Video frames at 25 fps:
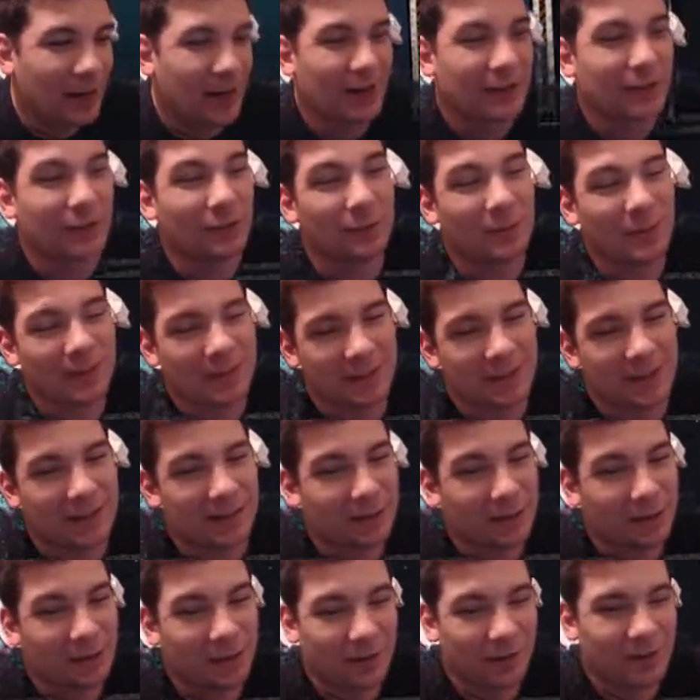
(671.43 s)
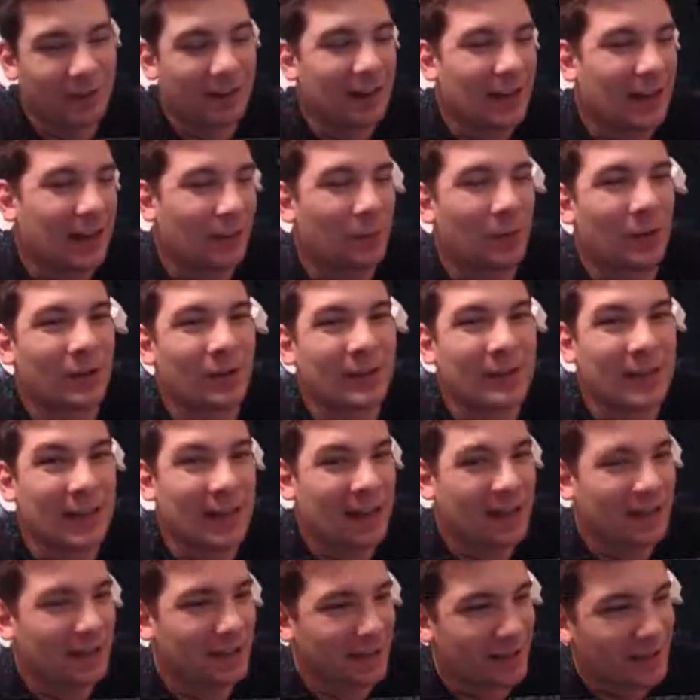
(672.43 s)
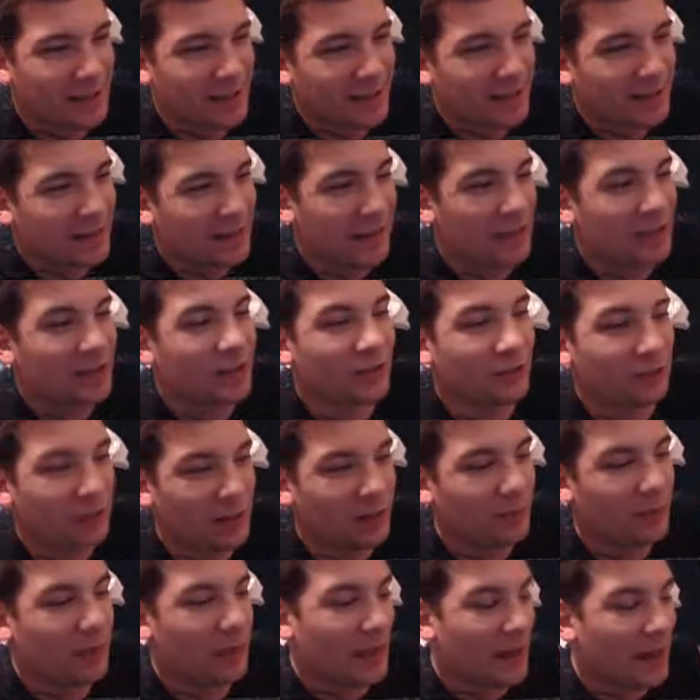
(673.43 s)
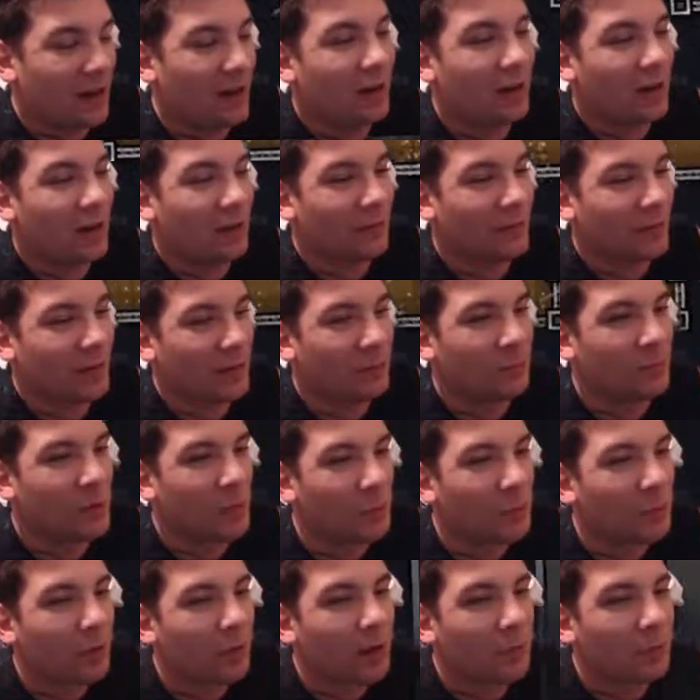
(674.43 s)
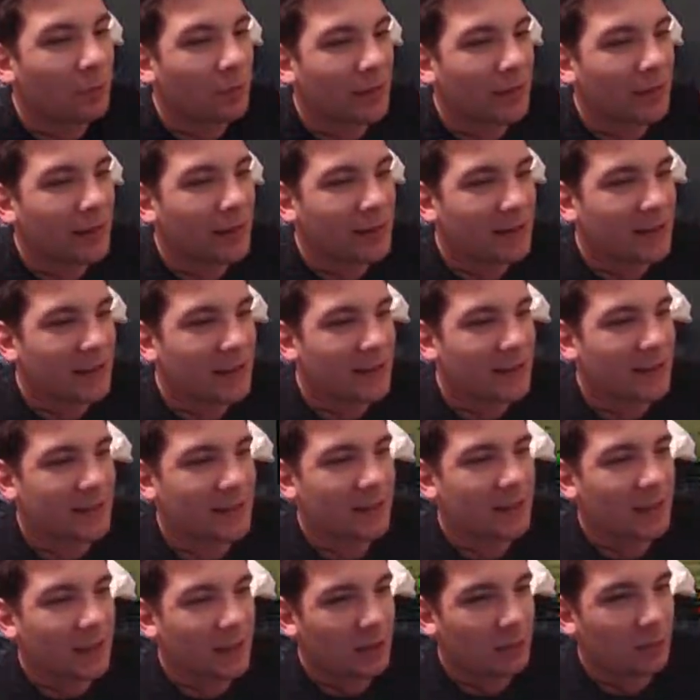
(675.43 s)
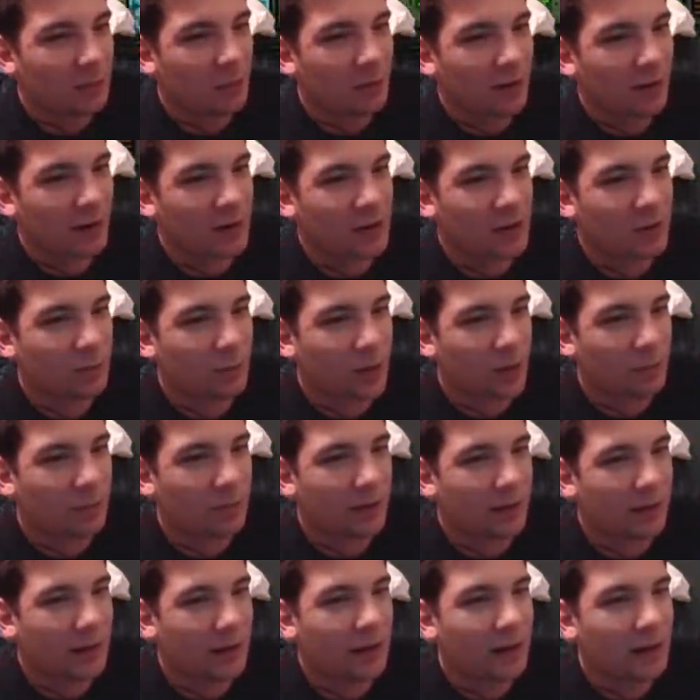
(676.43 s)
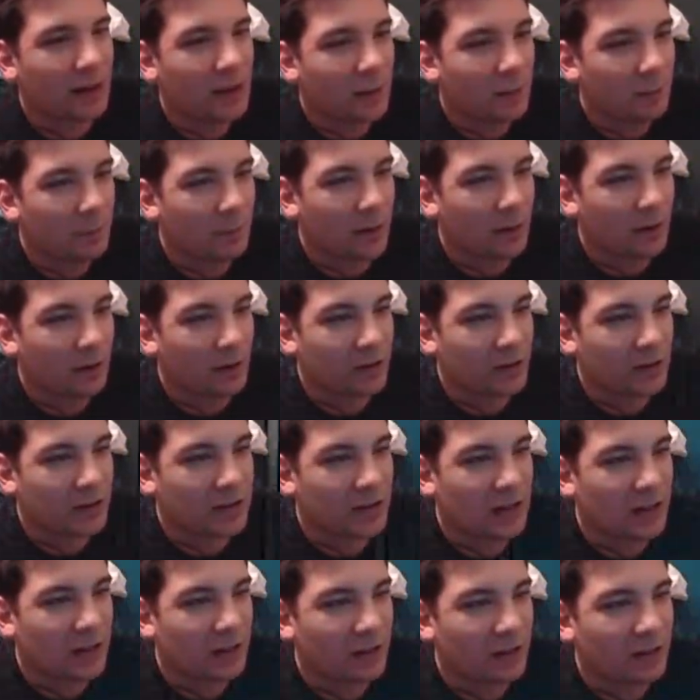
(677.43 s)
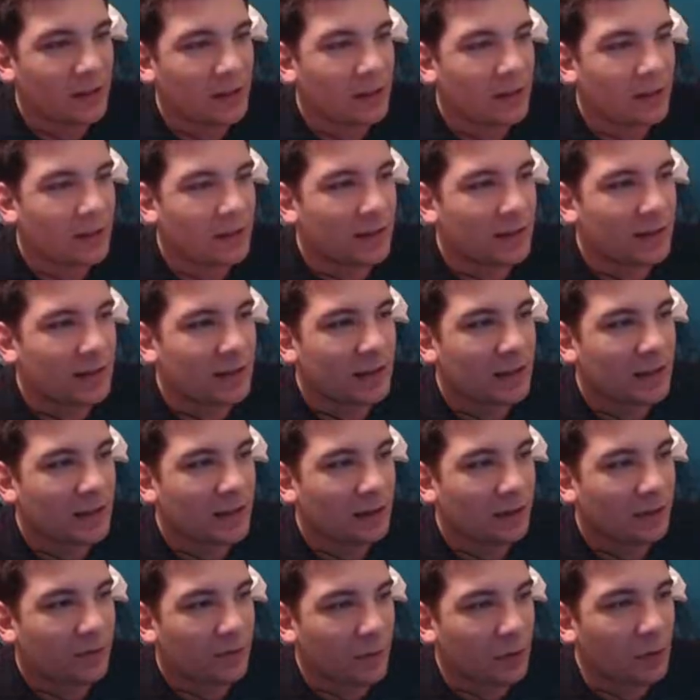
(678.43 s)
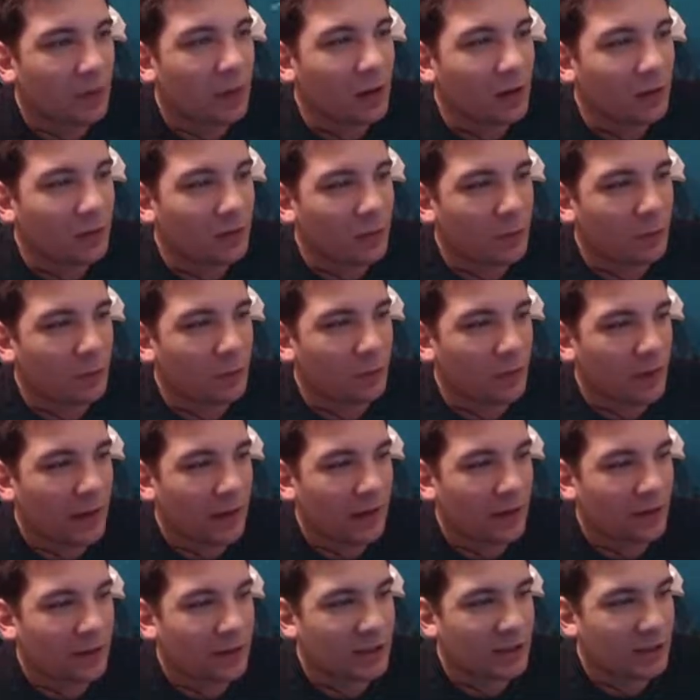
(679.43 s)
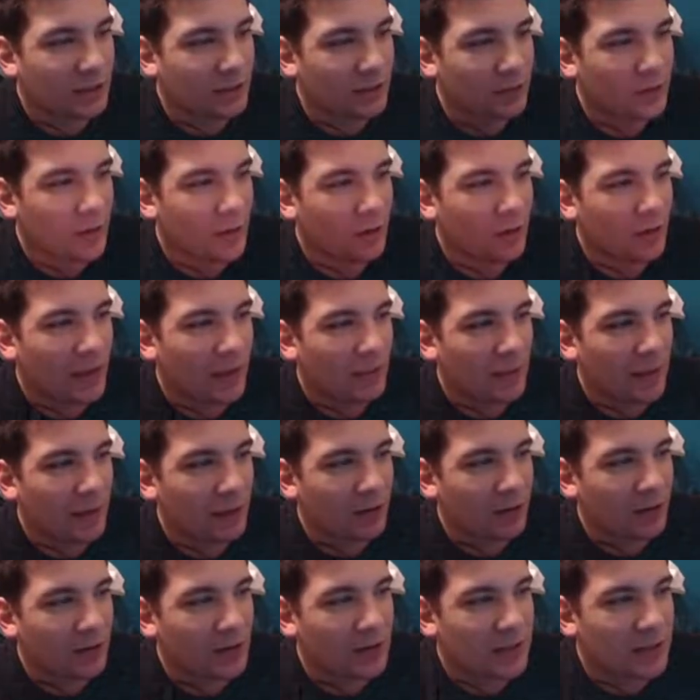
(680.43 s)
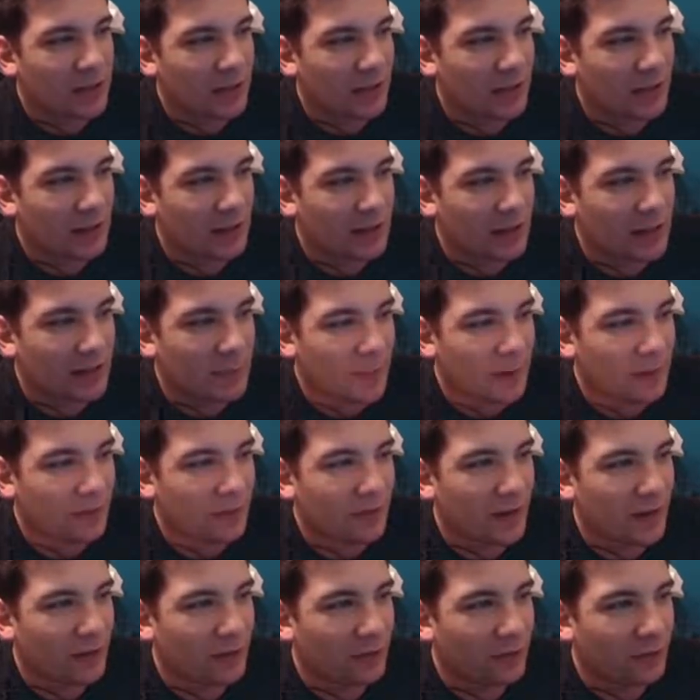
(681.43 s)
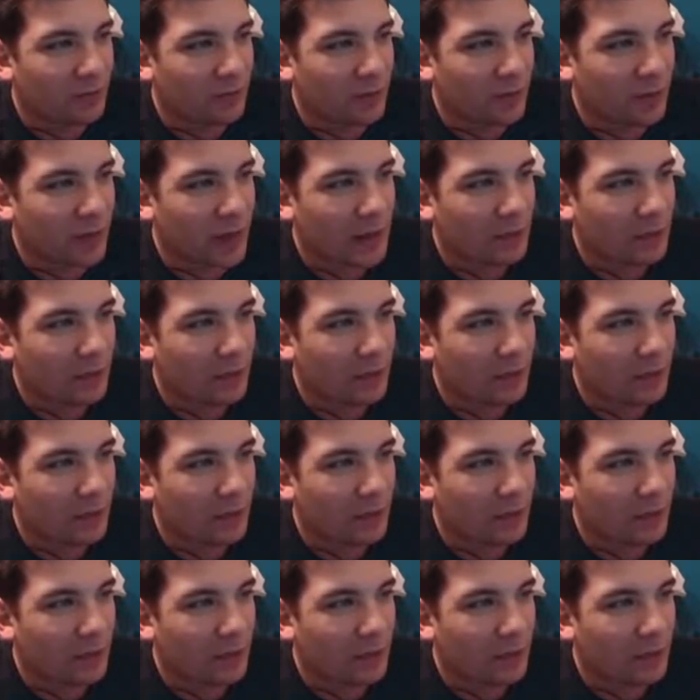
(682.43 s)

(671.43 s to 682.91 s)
I don't miss it at all. I want it to end. I actually really now. I, the more I'm playing this, the more I actually want to play Metal Gear Solid because for all of you that actually do know that Metal Gear Solid is my favorite video game